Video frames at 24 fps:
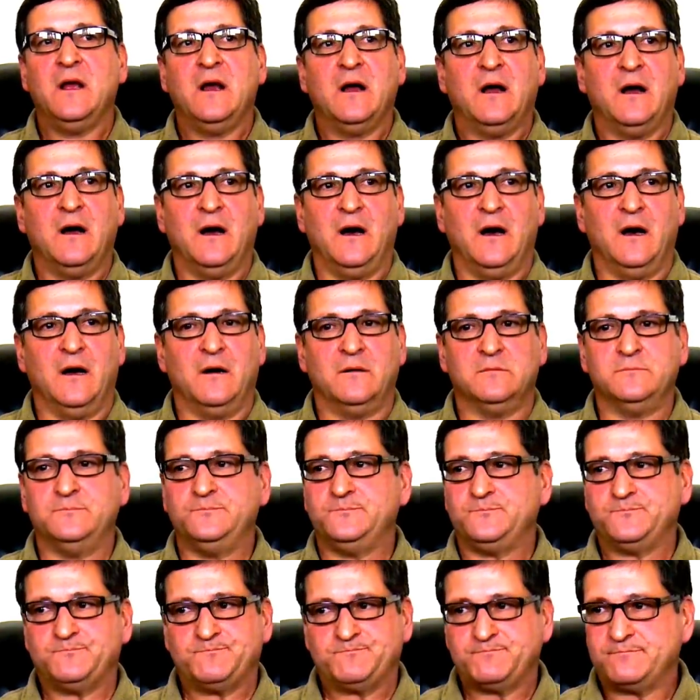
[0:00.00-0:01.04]

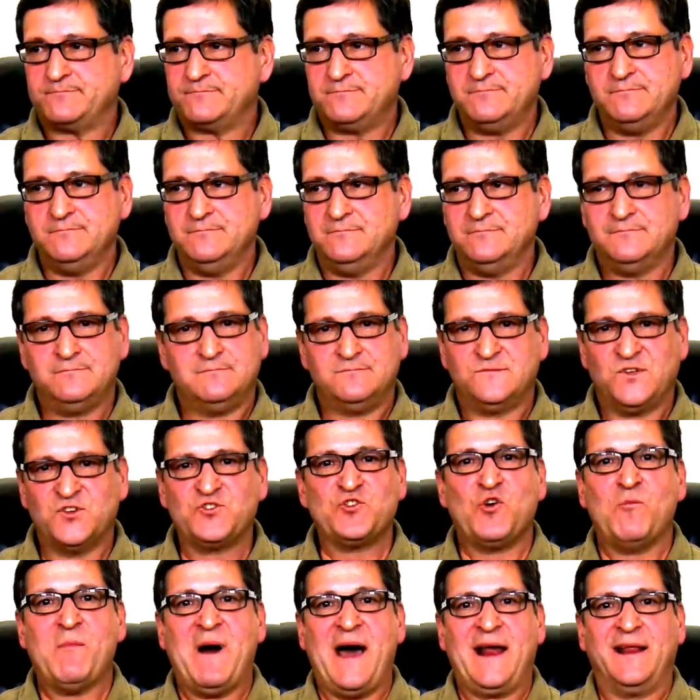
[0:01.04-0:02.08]
There's
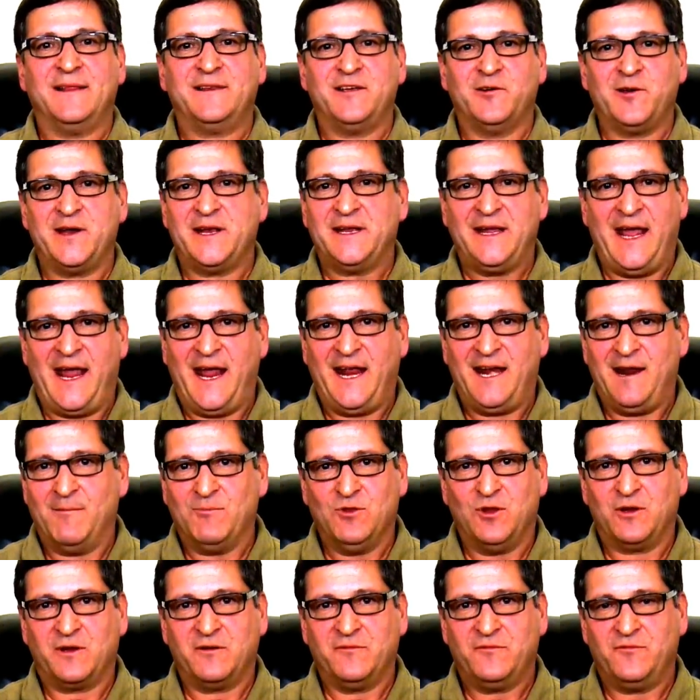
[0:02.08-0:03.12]
no monetary gain I'm
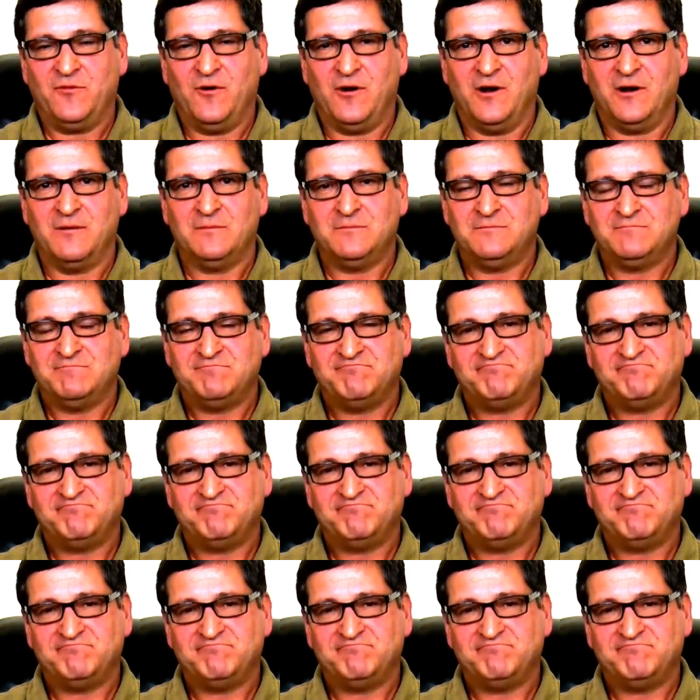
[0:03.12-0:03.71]
looking for.